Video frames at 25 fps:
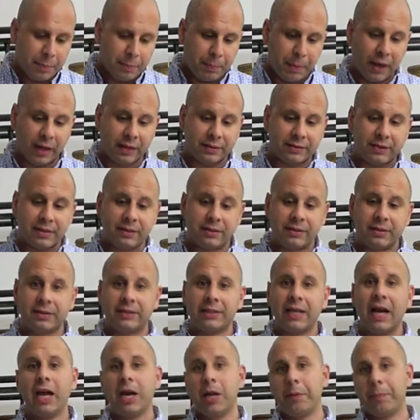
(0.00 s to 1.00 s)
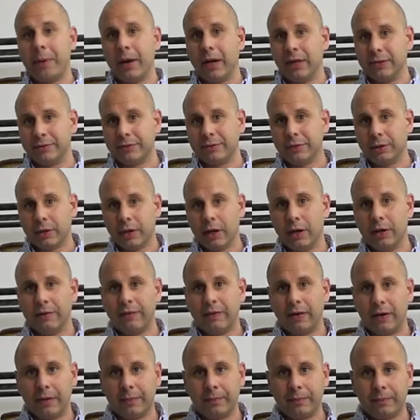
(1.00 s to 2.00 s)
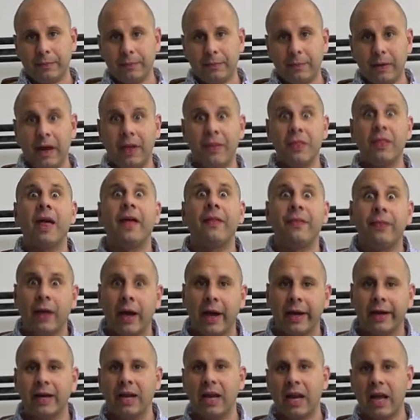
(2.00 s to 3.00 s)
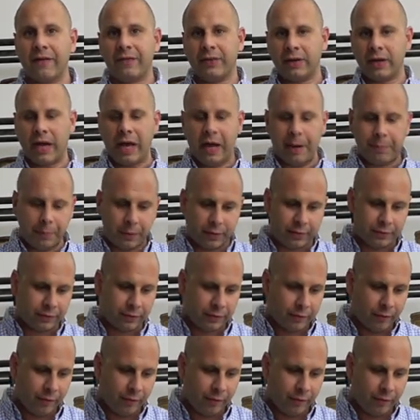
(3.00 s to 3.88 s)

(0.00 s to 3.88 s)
but the Taliban took over, and then 9/11 happened.